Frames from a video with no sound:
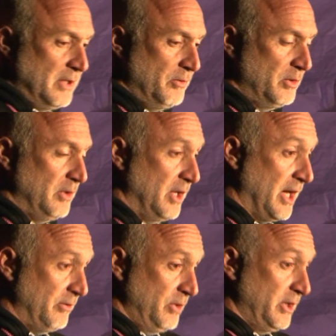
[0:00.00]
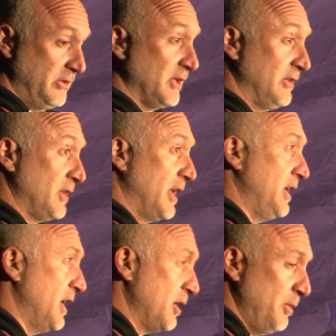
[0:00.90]
I saw
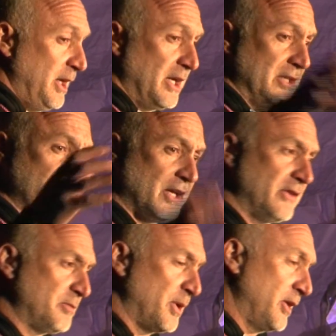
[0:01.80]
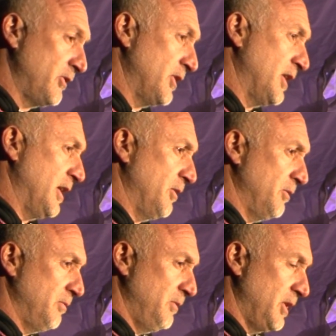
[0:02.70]
the young me, and I saw this person, and
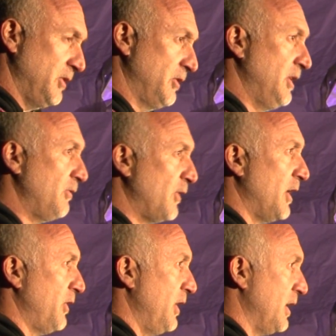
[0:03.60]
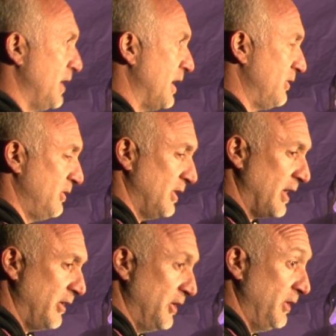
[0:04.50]
your default thing in that
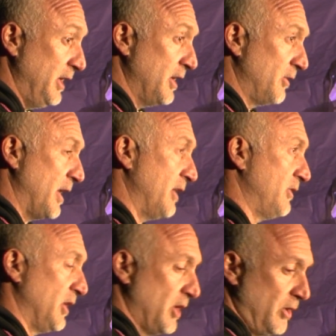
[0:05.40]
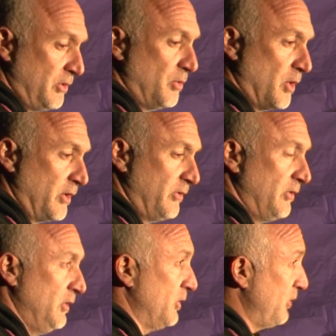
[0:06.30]
scenario, your ego, right, is to go
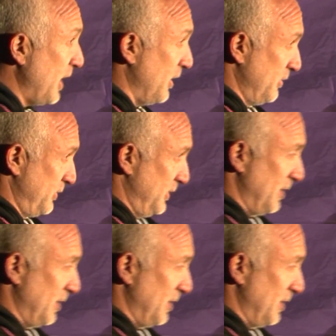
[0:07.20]
towards yourself.